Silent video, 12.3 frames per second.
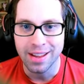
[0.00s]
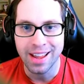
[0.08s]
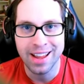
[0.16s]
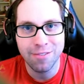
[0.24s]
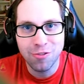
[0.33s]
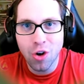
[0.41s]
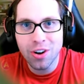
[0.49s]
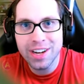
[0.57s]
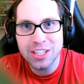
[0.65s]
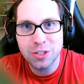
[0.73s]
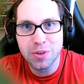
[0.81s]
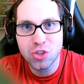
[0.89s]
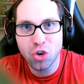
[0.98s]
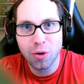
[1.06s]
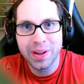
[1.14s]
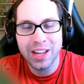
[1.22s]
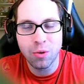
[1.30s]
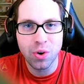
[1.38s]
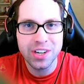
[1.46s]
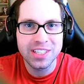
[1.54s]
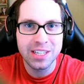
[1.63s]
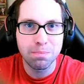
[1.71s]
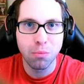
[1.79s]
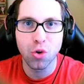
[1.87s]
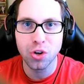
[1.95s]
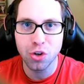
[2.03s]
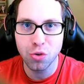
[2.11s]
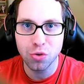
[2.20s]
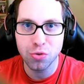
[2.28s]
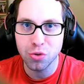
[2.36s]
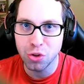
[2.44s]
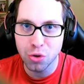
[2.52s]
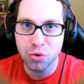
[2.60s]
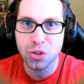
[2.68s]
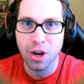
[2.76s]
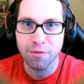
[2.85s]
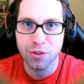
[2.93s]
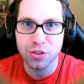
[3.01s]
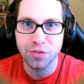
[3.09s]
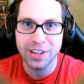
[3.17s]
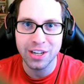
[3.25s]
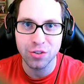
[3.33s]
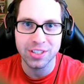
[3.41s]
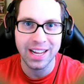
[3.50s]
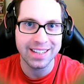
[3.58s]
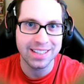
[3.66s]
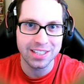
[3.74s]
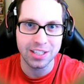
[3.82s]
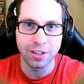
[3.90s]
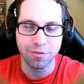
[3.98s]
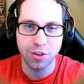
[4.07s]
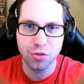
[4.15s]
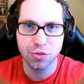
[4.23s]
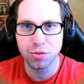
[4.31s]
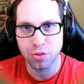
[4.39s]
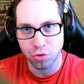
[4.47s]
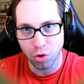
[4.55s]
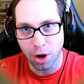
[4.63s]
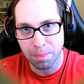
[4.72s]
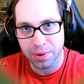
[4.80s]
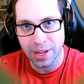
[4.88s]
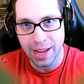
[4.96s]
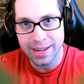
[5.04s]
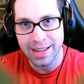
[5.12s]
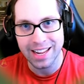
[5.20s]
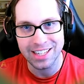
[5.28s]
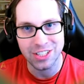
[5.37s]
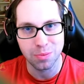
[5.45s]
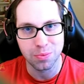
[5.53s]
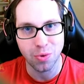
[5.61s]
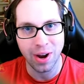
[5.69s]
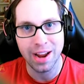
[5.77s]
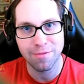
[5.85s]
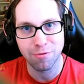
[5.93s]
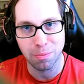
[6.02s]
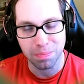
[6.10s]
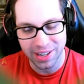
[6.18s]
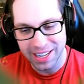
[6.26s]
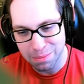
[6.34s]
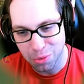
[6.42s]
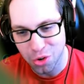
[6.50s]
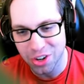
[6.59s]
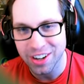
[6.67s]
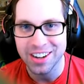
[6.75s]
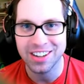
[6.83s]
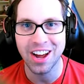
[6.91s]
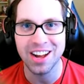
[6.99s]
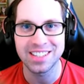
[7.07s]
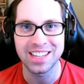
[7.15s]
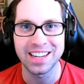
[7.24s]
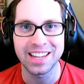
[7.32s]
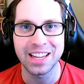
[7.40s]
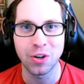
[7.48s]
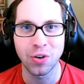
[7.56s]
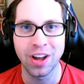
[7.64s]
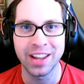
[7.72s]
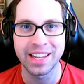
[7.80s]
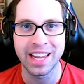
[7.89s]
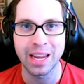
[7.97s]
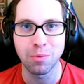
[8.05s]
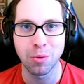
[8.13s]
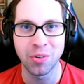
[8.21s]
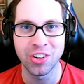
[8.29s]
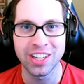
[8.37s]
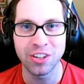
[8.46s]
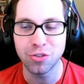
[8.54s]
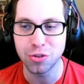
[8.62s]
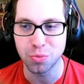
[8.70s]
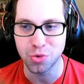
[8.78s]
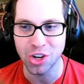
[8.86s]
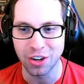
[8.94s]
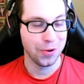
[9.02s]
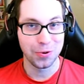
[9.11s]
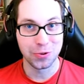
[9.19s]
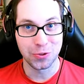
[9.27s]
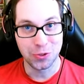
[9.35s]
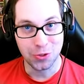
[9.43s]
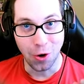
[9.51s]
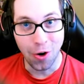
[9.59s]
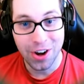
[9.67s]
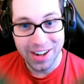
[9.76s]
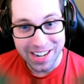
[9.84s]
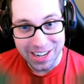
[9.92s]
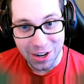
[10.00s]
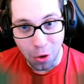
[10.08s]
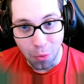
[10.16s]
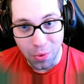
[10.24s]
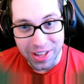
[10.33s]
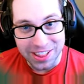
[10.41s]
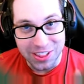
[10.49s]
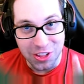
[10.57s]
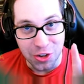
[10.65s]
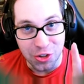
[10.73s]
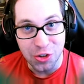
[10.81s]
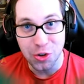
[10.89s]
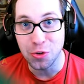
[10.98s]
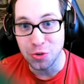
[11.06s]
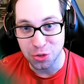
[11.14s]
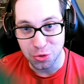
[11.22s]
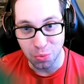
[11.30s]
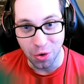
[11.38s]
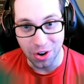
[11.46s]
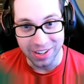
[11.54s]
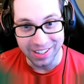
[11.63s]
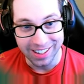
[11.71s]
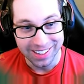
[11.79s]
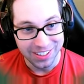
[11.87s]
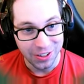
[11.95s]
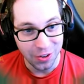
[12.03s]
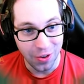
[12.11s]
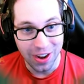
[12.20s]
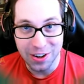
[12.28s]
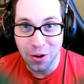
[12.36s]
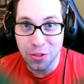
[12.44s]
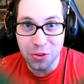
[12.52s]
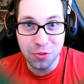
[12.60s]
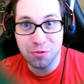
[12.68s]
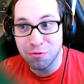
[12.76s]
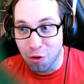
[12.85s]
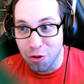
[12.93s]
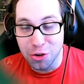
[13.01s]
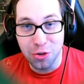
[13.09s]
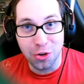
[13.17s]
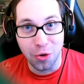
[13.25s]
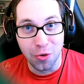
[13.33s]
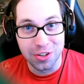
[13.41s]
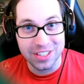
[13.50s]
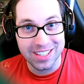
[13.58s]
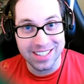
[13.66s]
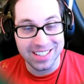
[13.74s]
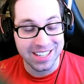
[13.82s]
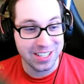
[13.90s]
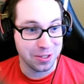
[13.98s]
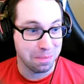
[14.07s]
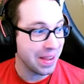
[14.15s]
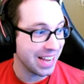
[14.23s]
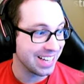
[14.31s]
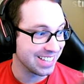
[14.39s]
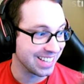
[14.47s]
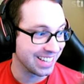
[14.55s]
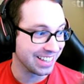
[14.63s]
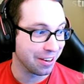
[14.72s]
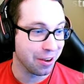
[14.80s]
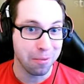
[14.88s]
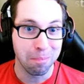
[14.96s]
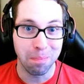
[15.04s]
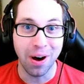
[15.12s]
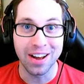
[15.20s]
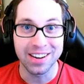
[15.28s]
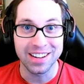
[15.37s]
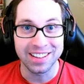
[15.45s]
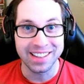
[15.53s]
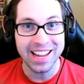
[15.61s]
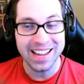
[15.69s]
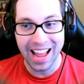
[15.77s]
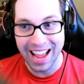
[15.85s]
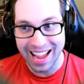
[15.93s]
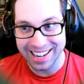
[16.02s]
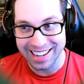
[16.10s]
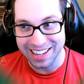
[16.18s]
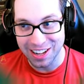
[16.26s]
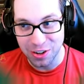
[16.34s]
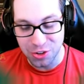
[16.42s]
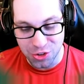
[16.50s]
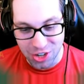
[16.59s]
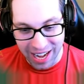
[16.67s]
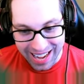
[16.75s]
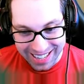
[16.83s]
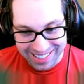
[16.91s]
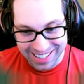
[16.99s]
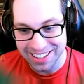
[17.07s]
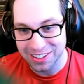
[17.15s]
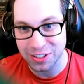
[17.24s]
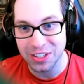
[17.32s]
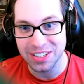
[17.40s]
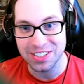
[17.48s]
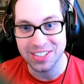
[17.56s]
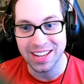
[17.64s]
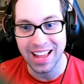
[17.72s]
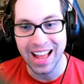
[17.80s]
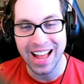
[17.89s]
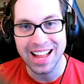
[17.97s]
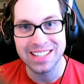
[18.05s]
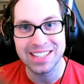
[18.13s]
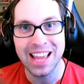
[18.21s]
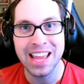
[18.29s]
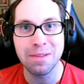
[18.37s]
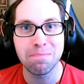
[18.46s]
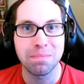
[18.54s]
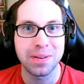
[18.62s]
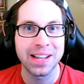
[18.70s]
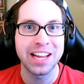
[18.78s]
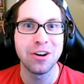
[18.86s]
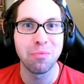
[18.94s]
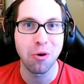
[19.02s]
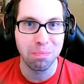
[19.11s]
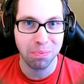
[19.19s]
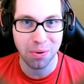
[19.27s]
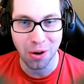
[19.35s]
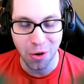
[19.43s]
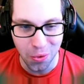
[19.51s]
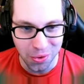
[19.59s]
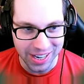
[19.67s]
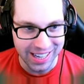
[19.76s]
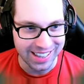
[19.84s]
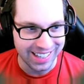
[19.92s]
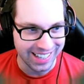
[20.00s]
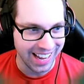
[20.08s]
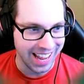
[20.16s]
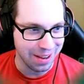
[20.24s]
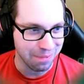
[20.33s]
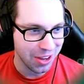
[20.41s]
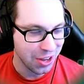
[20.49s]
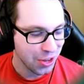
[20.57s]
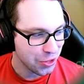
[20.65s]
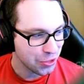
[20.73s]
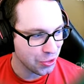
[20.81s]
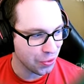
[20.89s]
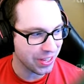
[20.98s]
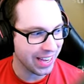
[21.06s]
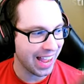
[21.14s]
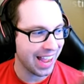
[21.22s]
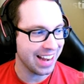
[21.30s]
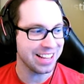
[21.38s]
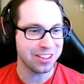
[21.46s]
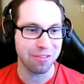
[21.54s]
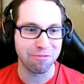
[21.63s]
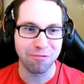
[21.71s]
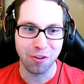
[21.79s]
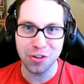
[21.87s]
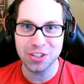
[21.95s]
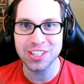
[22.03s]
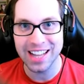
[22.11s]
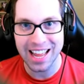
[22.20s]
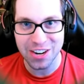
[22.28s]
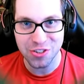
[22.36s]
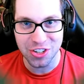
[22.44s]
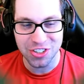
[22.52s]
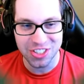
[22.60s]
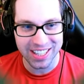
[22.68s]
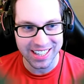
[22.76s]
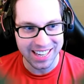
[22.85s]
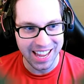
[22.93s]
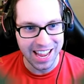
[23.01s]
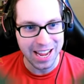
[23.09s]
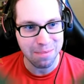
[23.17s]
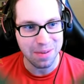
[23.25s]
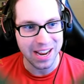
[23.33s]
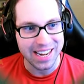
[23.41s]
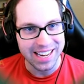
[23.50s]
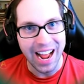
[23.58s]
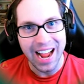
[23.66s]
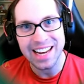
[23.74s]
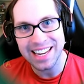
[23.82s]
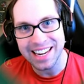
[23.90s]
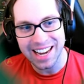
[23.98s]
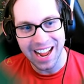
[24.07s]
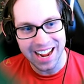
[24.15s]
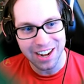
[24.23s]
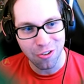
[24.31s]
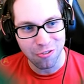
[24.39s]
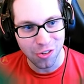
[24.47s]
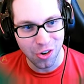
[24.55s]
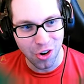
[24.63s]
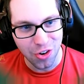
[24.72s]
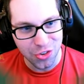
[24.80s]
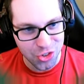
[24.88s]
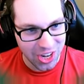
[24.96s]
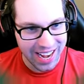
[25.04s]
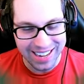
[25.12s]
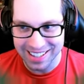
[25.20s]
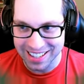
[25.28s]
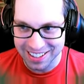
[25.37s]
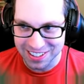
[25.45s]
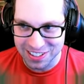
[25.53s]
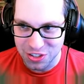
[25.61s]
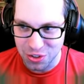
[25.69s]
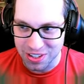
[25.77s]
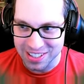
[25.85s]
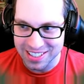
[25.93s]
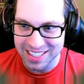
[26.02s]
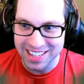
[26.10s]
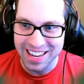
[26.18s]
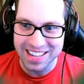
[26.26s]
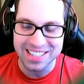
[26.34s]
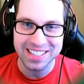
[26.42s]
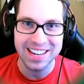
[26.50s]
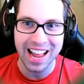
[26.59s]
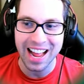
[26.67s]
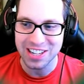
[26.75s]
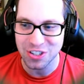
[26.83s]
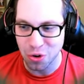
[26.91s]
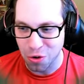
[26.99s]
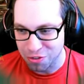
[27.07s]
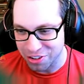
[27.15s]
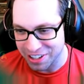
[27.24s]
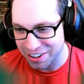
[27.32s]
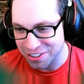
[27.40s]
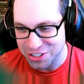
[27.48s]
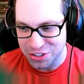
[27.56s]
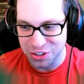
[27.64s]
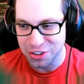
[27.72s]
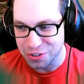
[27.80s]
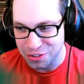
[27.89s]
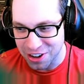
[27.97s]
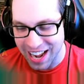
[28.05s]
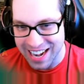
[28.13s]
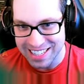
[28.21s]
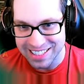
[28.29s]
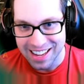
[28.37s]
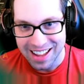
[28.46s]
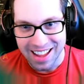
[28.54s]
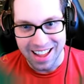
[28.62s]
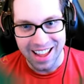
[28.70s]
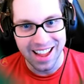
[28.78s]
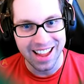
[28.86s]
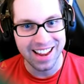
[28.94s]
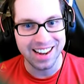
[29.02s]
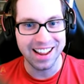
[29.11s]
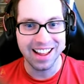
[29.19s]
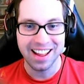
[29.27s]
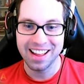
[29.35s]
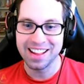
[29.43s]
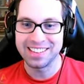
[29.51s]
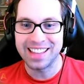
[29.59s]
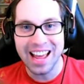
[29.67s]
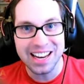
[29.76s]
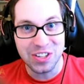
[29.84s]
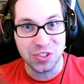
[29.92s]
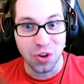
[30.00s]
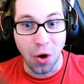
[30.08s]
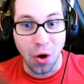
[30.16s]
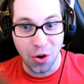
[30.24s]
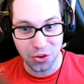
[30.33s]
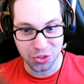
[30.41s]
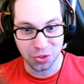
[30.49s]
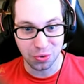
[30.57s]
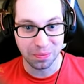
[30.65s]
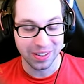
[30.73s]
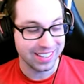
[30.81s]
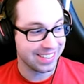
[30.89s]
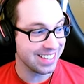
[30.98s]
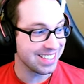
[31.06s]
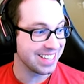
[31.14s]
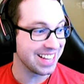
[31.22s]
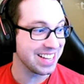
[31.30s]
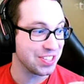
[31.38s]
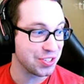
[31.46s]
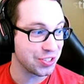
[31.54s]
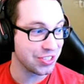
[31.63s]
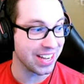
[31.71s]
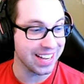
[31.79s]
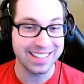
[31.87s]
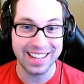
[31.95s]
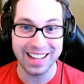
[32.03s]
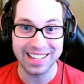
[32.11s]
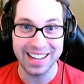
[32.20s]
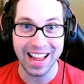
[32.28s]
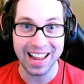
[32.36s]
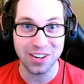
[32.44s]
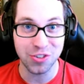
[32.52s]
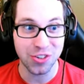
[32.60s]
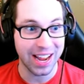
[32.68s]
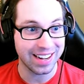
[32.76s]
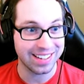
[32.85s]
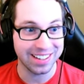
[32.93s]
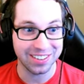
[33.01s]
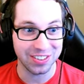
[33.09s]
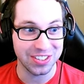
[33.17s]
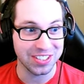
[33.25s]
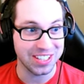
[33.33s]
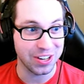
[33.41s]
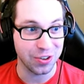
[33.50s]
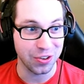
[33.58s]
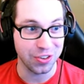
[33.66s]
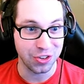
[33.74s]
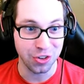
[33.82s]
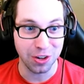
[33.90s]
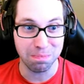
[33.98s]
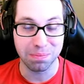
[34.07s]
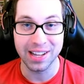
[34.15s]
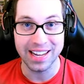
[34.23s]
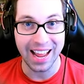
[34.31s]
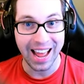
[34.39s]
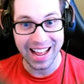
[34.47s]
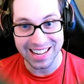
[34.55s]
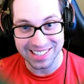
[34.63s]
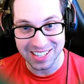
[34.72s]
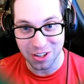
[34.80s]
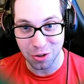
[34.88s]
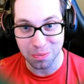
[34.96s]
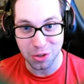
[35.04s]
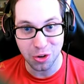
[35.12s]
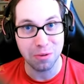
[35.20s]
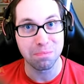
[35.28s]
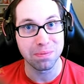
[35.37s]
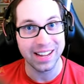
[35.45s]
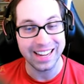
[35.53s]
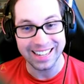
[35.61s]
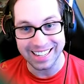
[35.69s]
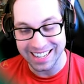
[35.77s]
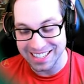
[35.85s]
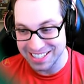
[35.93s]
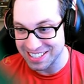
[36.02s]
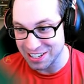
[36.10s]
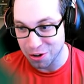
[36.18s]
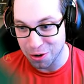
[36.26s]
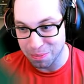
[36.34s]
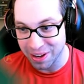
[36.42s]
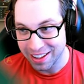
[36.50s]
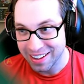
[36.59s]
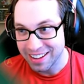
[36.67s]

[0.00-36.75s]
And if y'all get some enjoyment and want to see more new news coverage videos like this in the future, drop a like and subscribe for plenty more content here on the Gamer Ability YouTube channel. Starting with the huge one, you know, I know the 4 new courses is amazing, but they added Jack Nicklaus as a playable pro in the game. So they added the first legend to the game, 99 overall, Jack Nicklaus. You can see his stats over there to the right, and that is awesome. This is sick that they added Jack Nicklaus here. You can play as him, you can play against him.